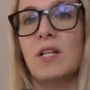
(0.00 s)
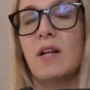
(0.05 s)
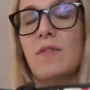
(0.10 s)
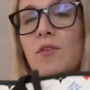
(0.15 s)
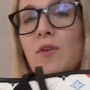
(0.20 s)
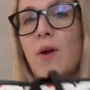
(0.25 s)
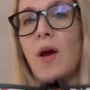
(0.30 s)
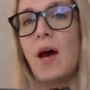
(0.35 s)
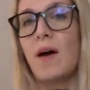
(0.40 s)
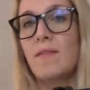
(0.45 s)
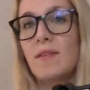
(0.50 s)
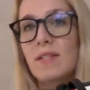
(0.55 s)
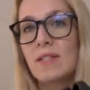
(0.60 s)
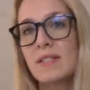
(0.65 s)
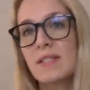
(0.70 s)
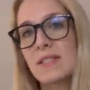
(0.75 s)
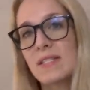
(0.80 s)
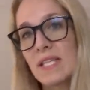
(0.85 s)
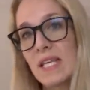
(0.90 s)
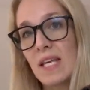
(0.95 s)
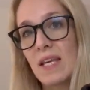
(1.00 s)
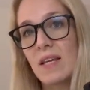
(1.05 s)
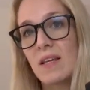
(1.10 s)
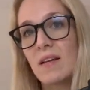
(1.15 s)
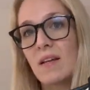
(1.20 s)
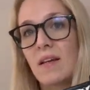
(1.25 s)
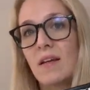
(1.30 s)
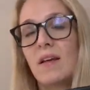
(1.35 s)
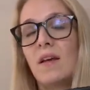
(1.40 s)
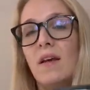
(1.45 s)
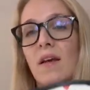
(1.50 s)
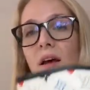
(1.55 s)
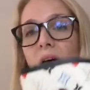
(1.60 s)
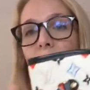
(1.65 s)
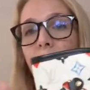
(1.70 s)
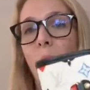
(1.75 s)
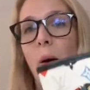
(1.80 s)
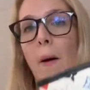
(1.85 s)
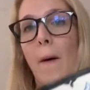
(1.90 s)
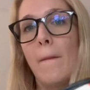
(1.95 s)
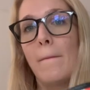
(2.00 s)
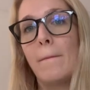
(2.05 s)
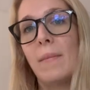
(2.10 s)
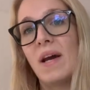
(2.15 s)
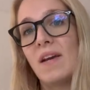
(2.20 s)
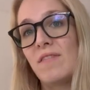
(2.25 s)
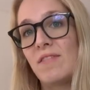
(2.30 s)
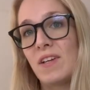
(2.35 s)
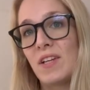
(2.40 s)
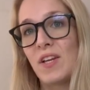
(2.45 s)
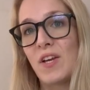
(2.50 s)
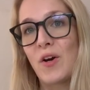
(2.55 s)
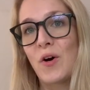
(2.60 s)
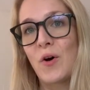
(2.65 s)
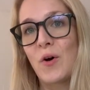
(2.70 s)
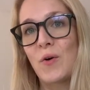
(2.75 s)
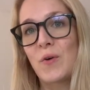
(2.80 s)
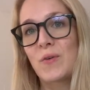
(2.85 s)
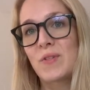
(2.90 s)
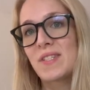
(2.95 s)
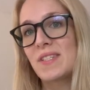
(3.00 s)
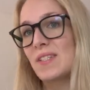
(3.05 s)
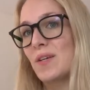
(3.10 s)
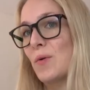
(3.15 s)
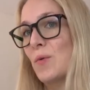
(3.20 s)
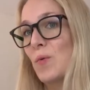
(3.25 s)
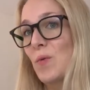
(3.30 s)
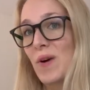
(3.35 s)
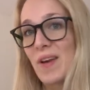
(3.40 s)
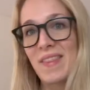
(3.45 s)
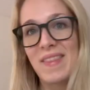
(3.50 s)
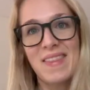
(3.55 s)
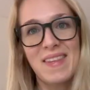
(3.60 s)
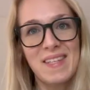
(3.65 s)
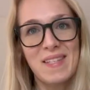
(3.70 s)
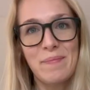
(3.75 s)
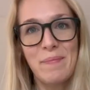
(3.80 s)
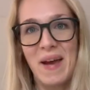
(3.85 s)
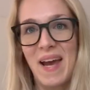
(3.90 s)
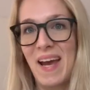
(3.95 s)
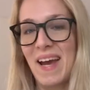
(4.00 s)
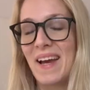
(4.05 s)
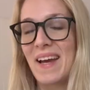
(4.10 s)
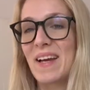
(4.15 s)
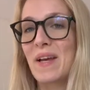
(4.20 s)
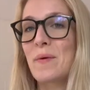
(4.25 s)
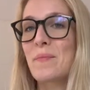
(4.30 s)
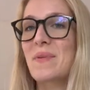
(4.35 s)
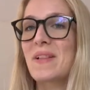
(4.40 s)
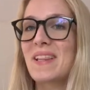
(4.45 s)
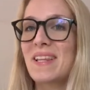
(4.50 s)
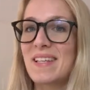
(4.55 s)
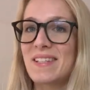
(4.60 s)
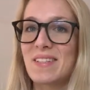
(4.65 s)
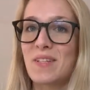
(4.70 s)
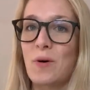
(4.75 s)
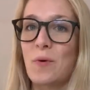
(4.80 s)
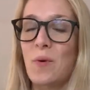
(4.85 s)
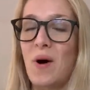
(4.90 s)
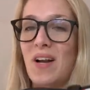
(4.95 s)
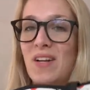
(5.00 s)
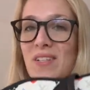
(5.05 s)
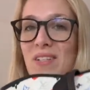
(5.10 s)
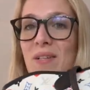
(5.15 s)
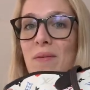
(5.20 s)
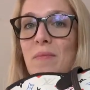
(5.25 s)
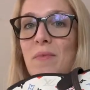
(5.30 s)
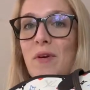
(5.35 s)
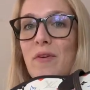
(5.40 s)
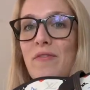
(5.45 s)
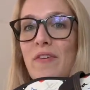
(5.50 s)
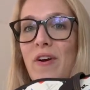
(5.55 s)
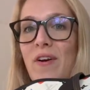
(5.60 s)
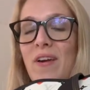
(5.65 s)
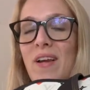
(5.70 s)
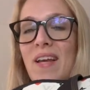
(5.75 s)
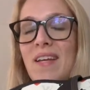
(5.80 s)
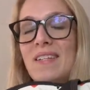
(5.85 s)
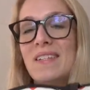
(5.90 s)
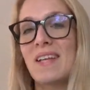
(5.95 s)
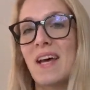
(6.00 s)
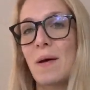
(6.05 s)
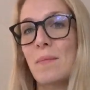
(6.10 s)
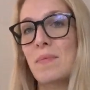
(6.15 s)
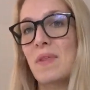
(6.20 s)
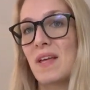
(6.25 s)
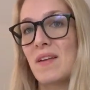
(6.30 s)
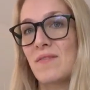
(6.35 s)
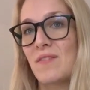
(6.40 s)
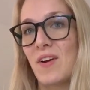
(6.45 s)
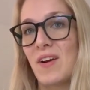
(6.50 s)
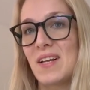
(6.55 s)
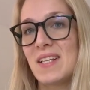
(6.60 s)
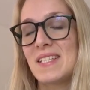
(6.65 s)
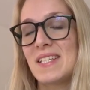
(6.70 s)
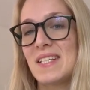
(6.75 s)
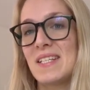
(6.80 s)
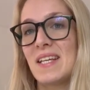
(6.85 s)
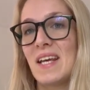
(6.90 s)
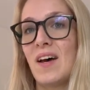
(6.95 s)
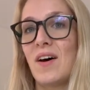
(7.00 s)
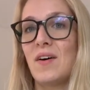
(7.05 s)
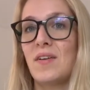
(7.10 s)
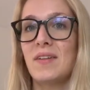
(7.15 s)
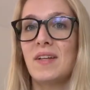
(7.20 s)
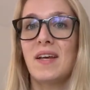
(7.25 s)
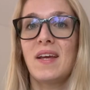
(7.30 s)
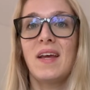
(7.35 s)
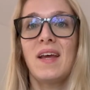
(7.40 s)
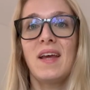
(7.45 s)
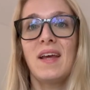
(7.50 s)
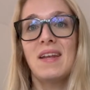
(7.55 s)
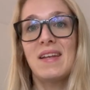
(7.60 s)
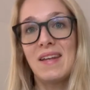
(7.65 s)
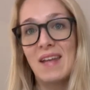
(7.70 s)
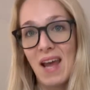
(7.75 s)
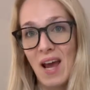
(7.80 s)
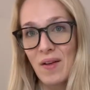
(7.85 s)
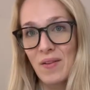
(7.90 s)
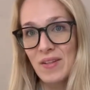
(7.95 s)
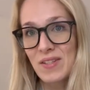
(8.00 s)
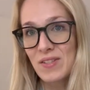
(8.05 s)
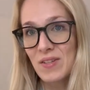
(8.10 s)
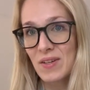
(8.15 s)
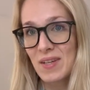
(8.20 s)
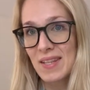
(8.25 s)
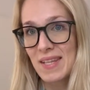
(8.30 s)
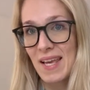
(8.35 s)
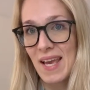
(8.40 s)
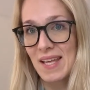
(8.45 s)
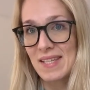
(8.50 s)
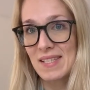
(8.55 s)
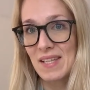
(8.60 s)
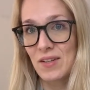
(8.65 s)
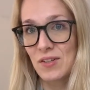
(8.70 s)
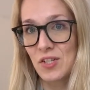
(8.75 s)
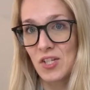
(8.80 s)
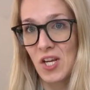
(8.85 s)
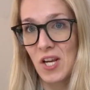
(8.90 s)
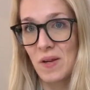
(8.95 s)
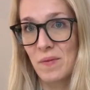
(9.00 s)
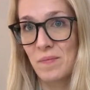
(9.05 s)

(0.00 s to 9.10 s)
If you haven't seen my videos with this bag. Please go watch them. They're very in-depth and very detailed. Now let's look at the SLG.